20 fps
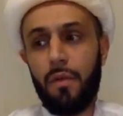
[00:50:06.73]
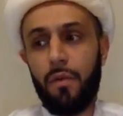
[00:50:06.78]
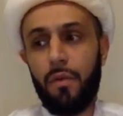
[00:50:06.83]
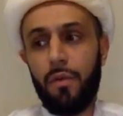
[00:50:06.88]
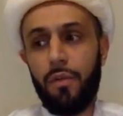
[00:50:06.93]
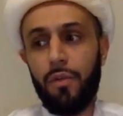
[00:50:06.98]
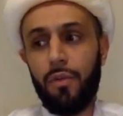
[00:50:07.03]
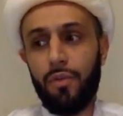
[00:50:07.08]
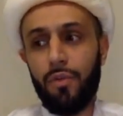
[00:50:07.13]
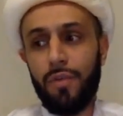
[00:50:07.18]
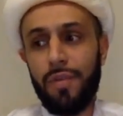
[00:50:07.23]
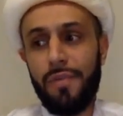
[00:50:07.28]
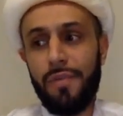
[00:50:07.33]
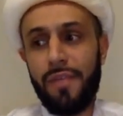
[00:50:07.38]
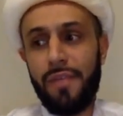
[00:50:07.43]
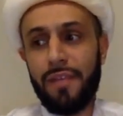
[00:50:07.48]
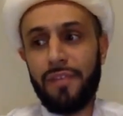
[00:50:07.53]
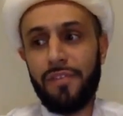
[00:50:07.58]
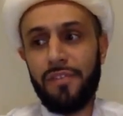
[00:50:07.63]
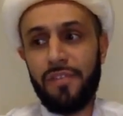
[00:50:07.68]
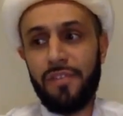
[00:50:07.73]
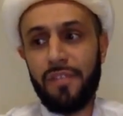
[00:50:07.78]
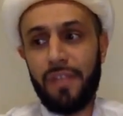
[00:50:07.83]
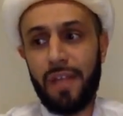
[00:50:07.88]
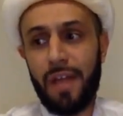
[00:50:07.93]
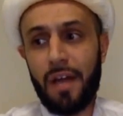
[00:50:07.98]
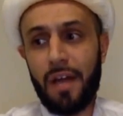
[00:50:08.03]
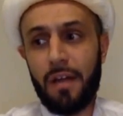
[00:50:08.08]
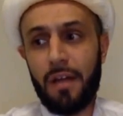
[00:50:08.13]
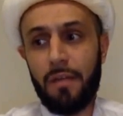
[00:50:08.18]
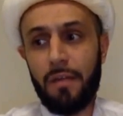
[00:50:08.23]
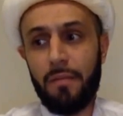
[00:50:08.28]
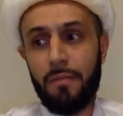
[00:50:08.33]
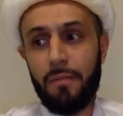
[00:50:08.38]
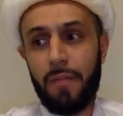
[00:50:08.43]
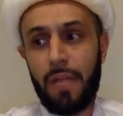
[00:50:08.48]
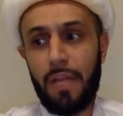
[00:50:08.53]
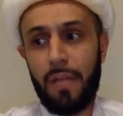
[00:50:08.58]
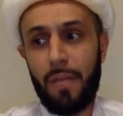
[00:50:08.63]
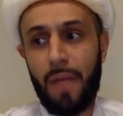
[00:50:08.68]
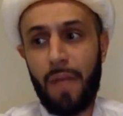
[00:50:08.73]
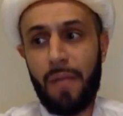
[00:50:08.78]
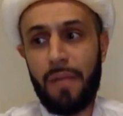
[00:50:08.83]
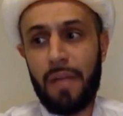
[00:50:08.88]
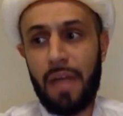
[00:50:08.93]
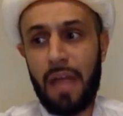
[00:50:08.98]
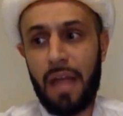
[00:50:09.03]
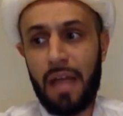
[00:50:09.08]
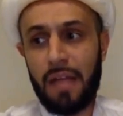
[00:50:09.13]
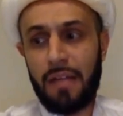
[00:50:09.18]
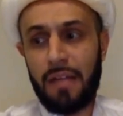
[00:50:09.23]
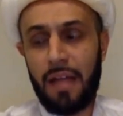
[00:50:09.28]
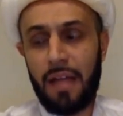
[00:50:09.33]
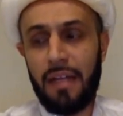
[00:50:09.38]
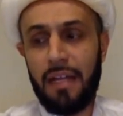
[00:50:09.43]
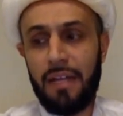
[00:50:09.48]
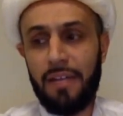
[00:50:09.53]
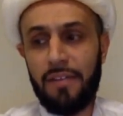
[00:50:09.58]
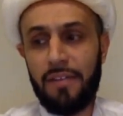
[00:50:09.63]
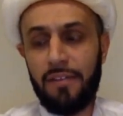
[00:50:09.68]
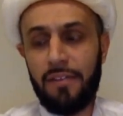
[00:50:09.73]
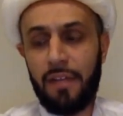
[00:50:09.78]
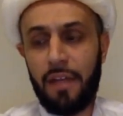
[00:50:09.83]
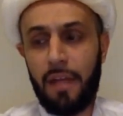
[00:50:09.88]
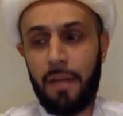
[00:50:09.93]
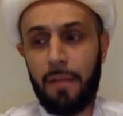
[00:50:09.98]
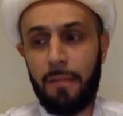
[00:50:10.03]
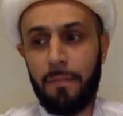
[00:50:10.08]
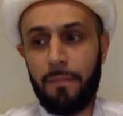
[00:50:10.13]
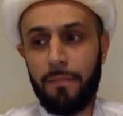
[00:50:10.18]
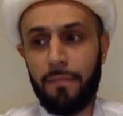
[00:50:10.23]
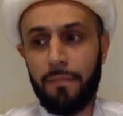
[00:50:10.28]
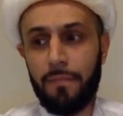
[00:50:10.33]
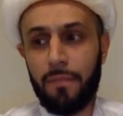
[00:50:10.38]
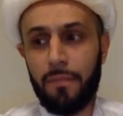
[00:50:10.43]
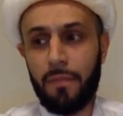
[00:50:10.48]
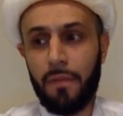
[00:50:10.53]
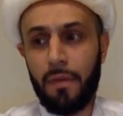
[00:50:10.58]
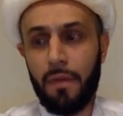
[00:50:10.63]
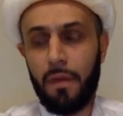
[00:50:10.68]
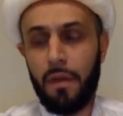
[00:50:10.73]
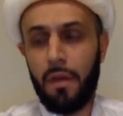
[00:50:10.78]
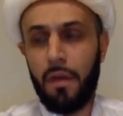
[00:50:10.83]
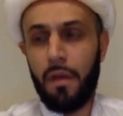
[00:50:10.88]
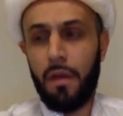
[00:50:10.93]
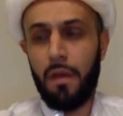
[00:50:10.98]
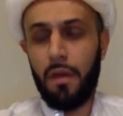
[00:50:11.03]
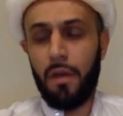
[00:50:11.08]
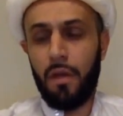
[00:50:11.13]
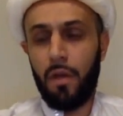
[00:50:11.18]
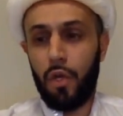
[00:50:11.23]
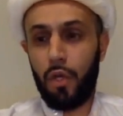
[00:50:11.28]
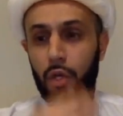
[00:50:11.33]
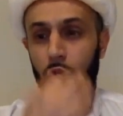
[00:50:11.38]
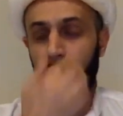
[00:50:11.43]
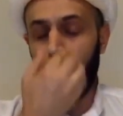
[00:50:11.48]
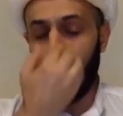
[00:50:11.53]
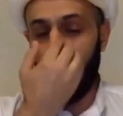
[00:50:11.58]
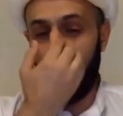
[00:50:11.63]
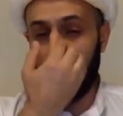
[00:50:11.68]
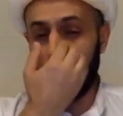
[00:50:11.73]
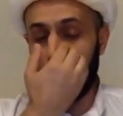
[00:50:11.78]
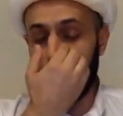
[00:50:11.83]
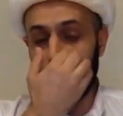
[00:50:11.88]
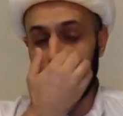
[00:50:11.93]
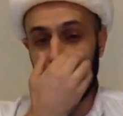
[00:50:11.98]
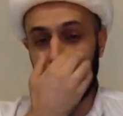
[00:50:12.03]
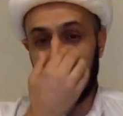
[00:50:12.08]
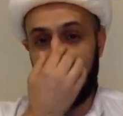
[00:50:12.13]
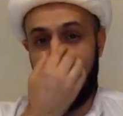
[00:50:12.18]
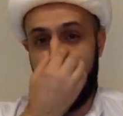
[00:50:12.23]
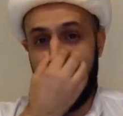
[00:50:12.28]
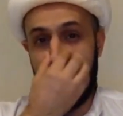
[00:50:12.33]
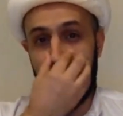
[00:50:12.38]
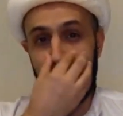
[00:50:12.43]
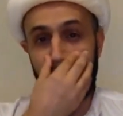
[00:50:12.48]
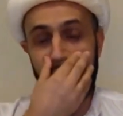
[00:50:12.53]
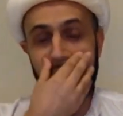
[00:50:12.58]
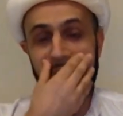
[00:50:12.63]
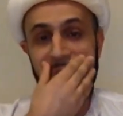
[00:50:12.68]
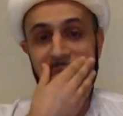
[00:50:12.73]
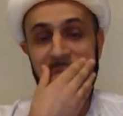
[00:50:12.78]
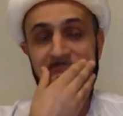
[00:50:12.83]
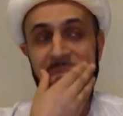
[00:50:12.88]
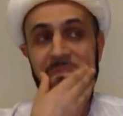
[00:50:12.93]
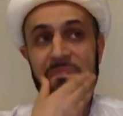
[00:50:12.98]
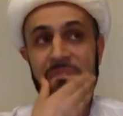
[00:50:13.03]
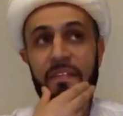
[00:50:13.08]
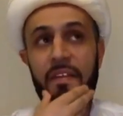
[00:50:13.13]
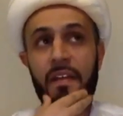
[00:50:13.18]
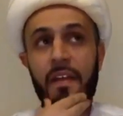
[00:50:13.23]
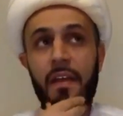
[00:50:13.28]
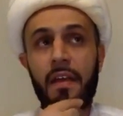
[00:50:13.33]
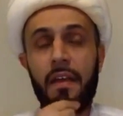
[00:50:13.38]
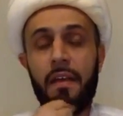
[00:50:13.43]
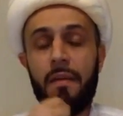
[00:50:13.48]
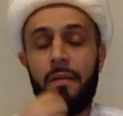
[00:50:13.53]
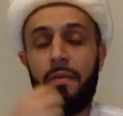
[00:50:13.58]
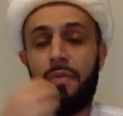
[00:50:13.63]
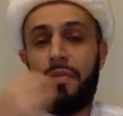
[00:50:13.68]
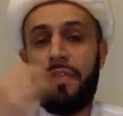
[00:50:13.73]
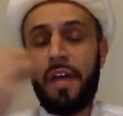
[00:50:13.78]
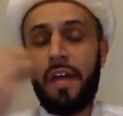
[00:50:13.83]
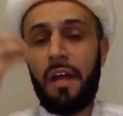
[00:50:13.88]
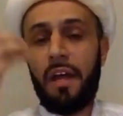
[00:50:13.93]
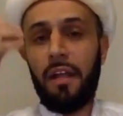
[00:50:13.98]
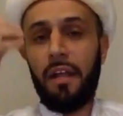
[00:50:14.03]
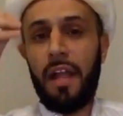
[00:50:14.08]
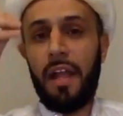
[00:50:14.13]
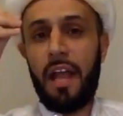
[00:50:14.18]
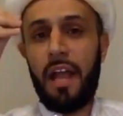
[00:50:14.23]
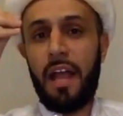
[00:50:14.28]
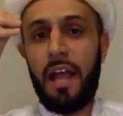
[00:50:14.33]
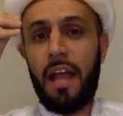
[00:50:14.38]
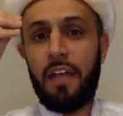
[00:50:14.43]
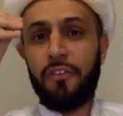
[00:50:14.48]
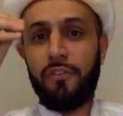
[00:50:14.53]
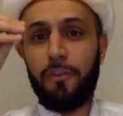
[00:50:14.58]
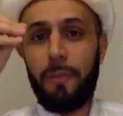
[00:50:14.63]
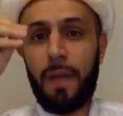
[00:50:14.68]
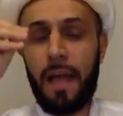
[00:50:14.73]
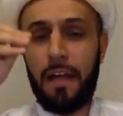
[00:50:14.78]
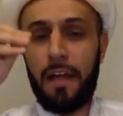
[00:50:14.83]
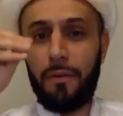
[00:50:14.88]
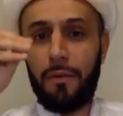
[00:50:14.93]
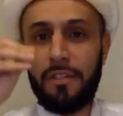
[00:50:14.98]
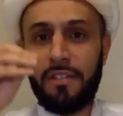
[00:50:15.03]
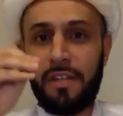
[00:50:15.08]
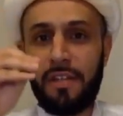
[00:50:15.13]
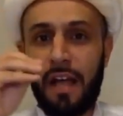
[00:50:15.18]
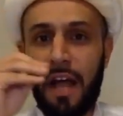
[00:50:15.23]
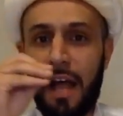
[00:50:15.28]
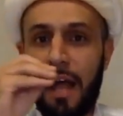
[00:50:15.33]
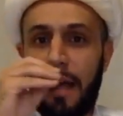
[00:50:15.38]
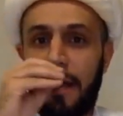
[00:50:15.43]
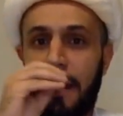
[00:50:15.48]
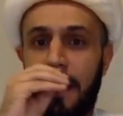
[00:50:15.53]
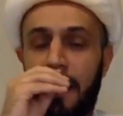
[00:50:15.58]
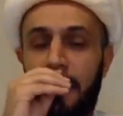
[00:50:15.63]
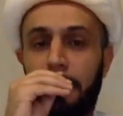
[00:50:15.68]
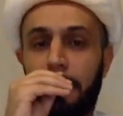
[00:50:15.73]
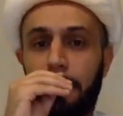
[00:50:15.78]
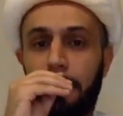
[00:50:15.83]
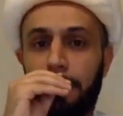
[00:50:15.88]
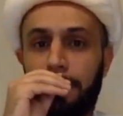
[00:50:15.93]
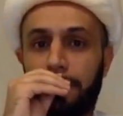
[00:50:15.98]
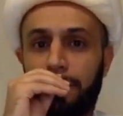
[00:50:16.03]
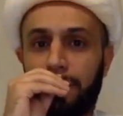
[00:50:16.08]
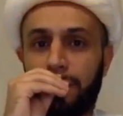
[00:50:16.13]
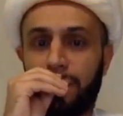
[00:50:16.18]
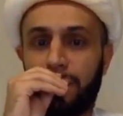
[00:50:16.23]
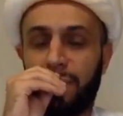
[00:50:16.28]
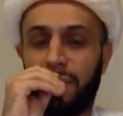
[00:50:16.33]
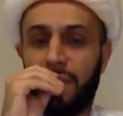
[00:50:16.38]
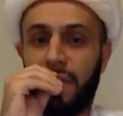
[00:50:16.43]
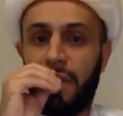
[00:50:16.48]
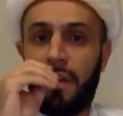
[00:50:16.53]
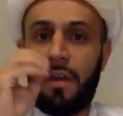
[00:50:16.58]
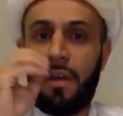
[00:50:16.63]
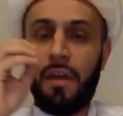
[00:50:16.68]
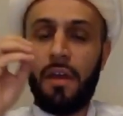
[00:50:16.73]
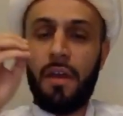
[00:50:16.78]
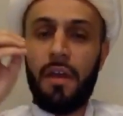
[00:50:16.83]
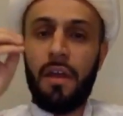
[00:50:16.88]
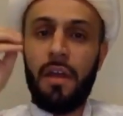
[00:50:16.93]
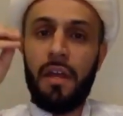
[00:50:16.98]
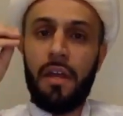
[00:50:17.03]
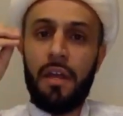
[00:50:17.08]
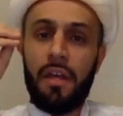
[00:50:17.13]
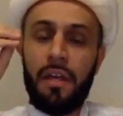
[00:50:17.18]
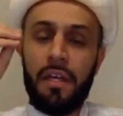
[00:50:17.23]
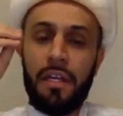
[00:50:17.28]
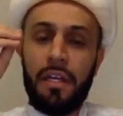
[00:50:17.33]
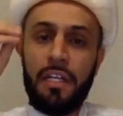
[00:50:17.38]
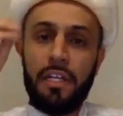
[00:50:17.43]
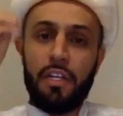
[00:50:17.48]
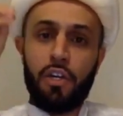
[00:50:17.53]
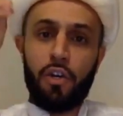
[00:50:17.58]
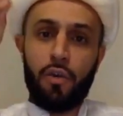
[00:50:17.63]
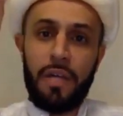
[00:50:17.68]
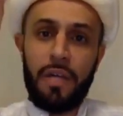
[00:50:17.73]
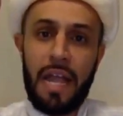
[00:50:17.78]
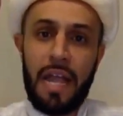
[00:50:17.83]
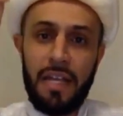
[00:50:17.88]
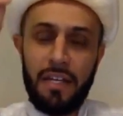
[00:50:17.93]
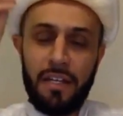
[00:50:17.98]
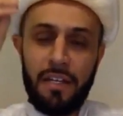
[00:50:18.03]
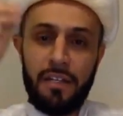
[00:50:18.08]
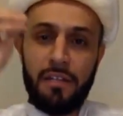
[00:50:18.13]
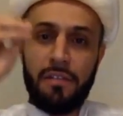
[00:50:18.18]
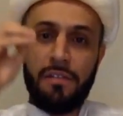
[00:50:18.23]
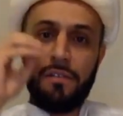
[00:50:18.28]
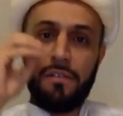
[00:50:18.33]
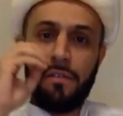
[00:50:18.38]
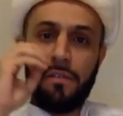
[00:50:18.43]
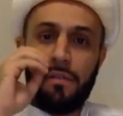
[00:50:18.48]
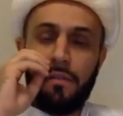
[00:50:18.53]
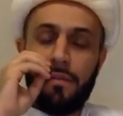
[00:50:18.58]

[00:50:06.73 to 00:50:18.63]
when you read that ziyarah, by Imam al-Hadi alayhi salam, you understand that Allah subhanahu wa ta'ala, He created